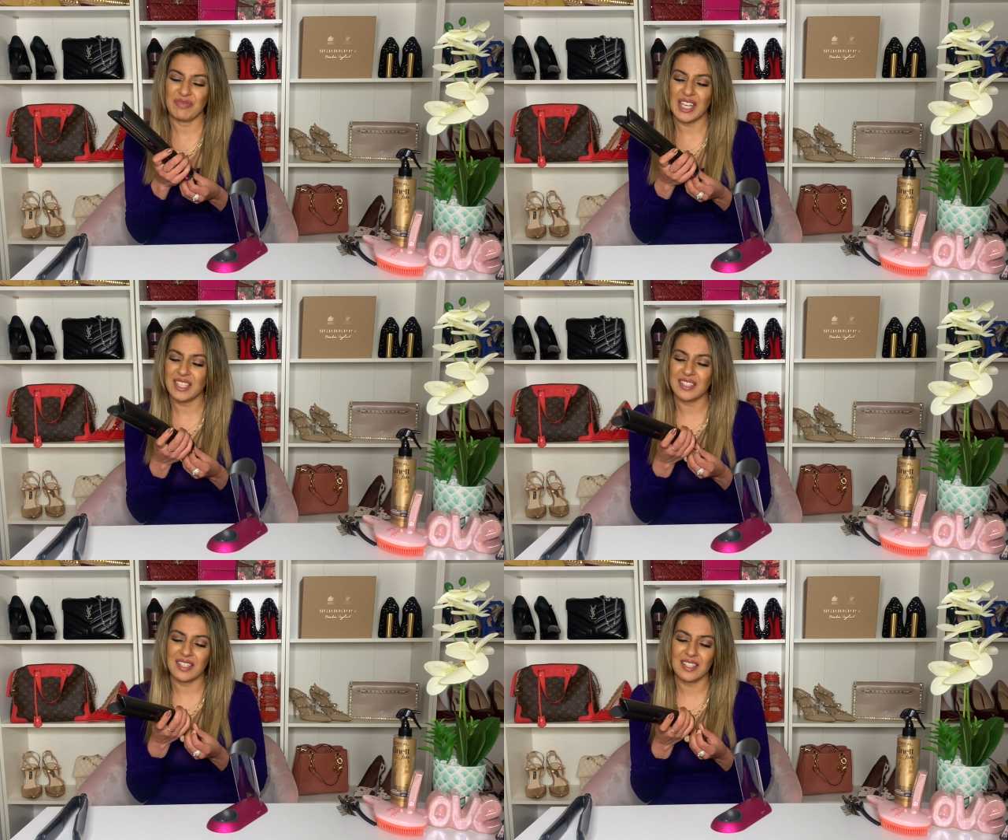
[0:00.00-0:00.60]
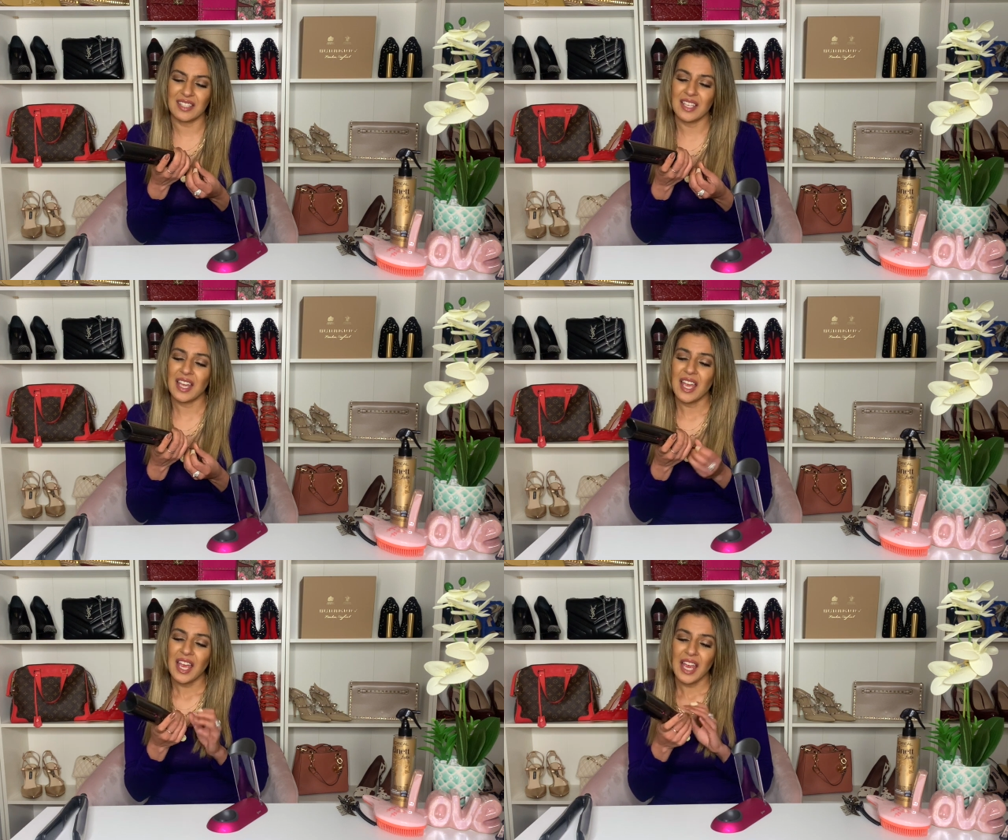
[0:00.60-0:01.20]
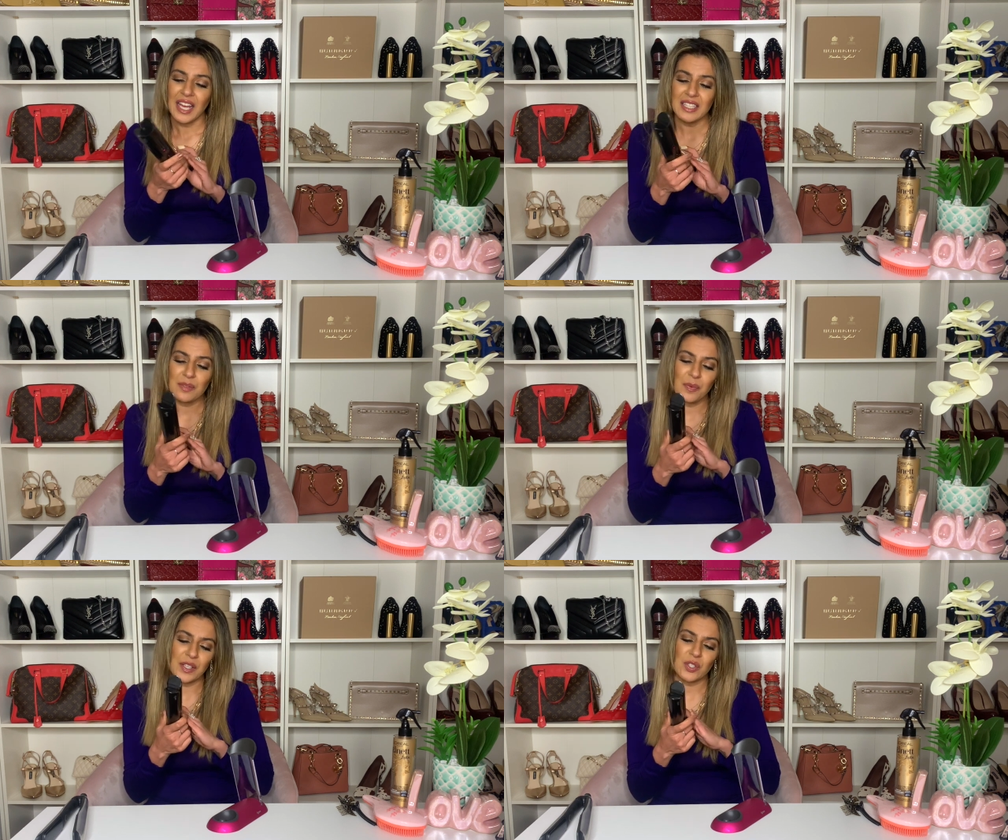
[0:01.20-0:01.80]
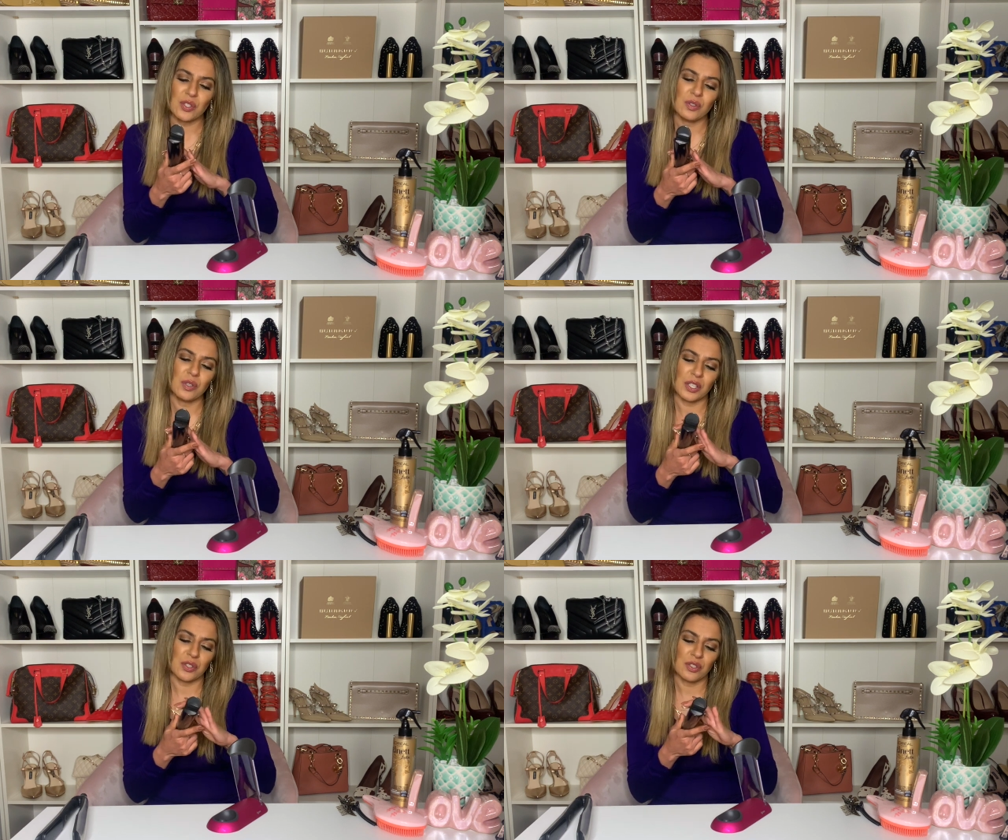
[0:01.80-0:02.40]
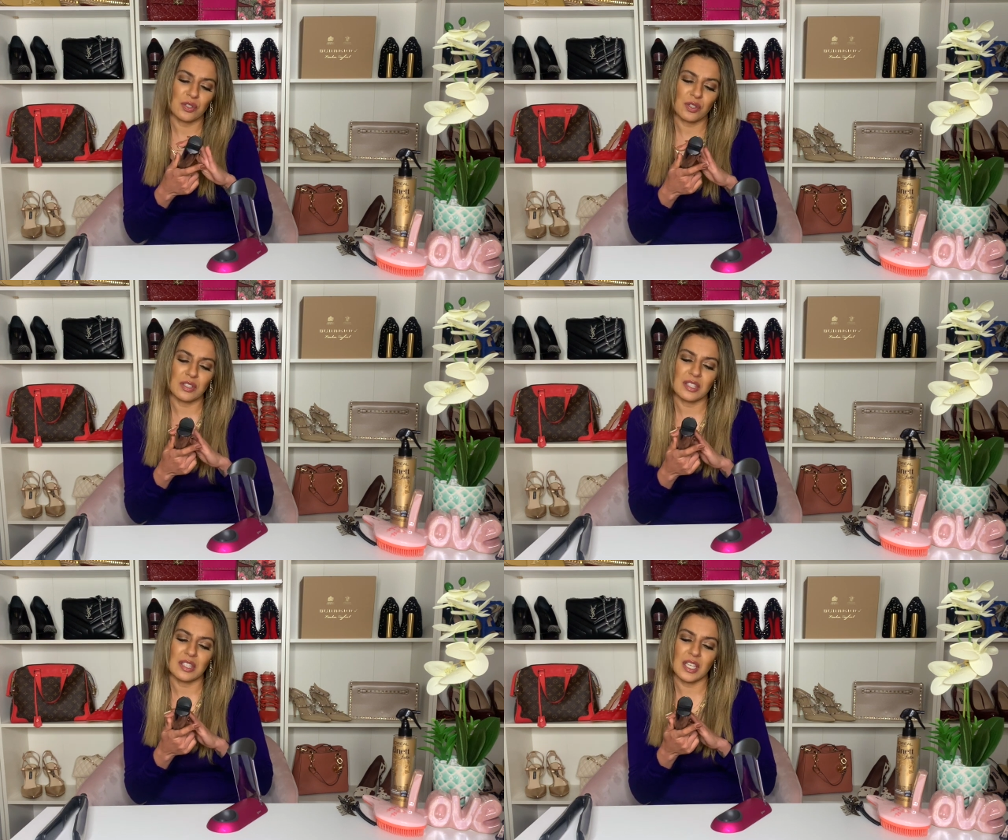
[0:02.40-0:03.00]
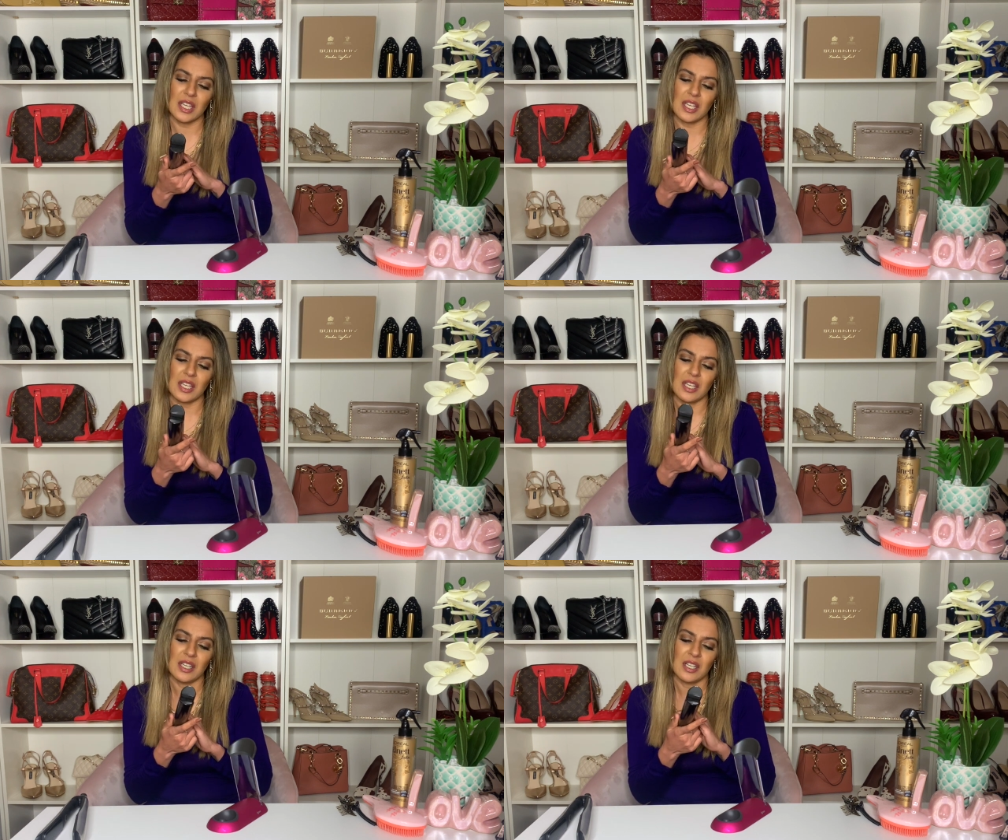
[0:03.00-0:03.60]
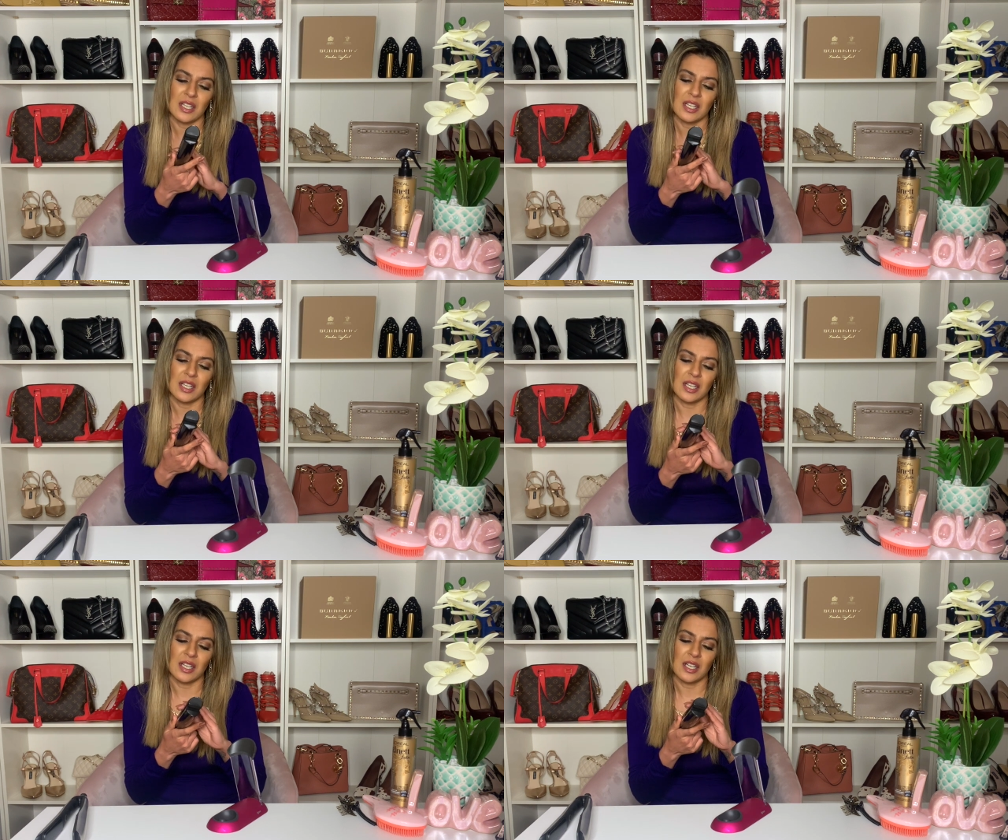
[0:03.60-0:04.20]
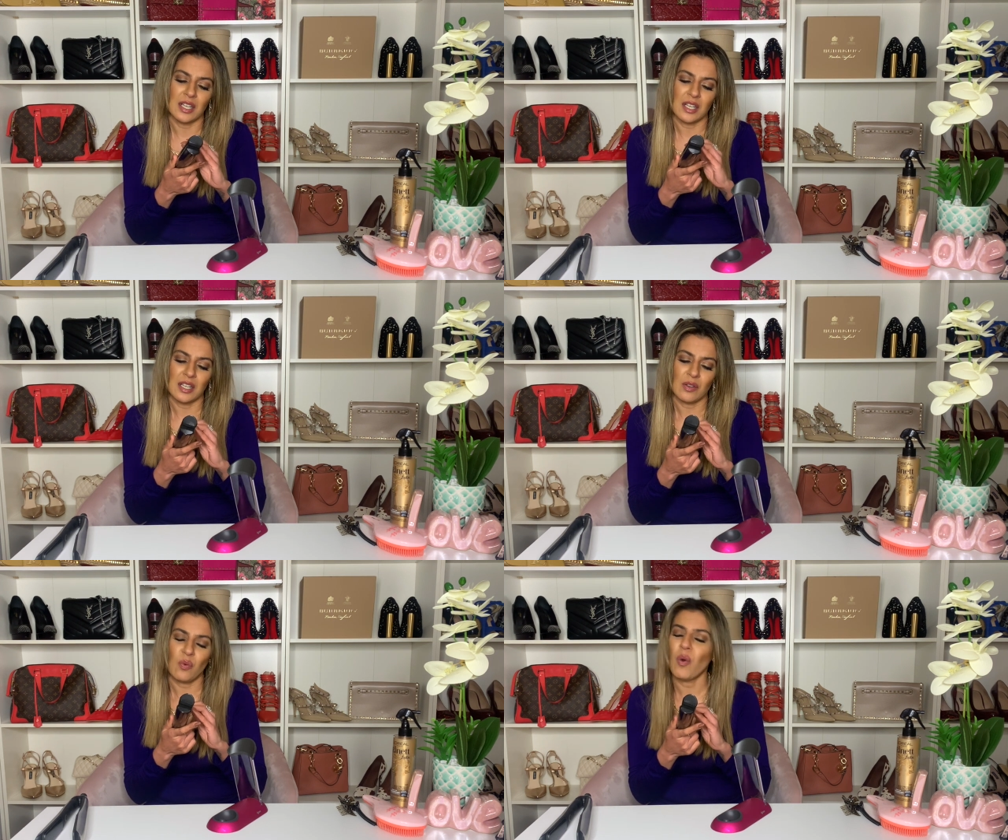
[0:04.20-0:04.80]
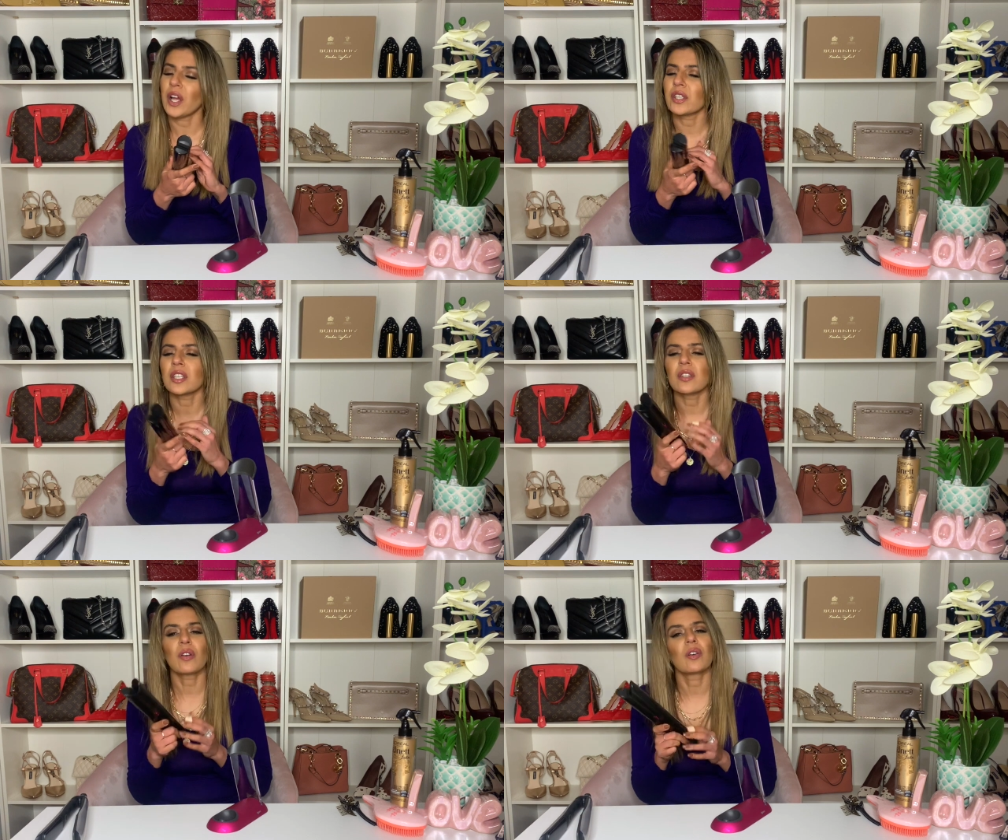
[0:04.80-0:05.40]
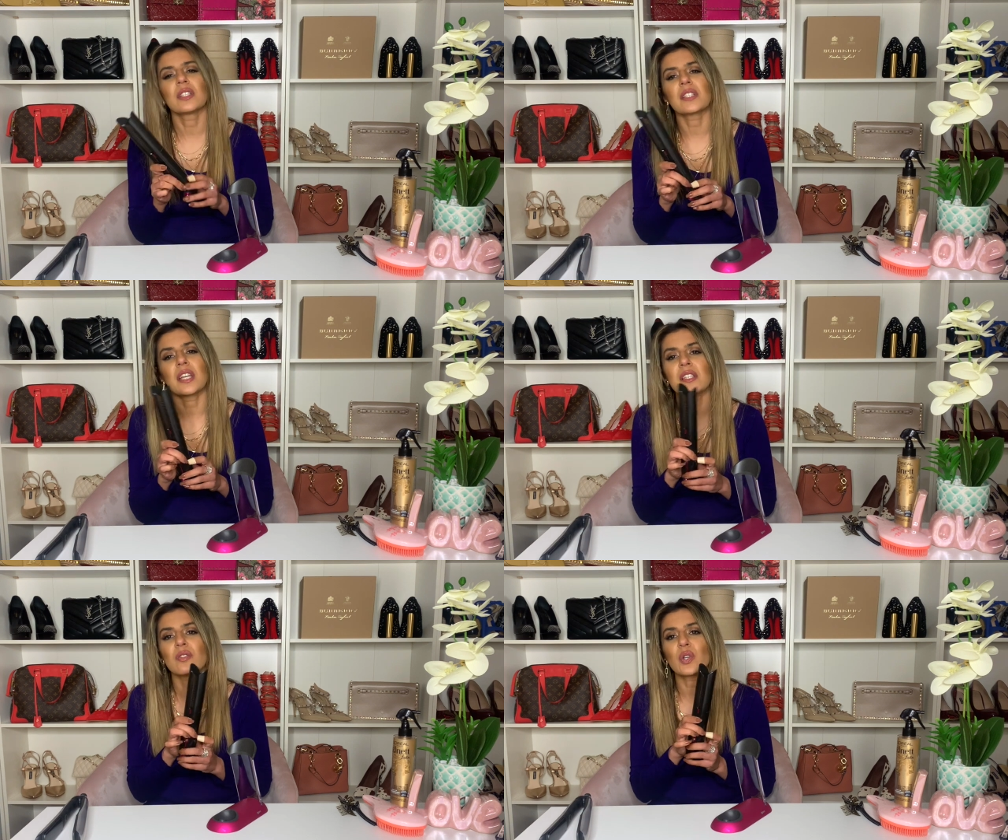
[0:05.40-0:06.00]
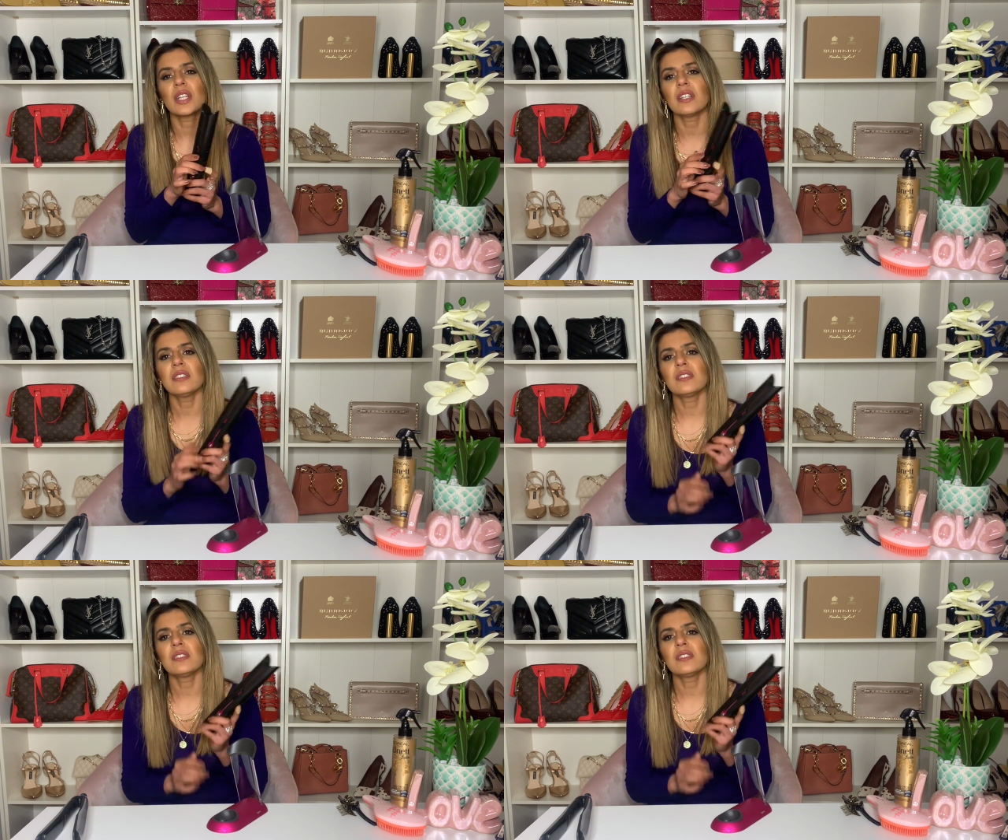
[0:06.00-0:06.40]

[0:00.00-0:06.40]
It's functional. I just don't see why you need a cordless hair straightener.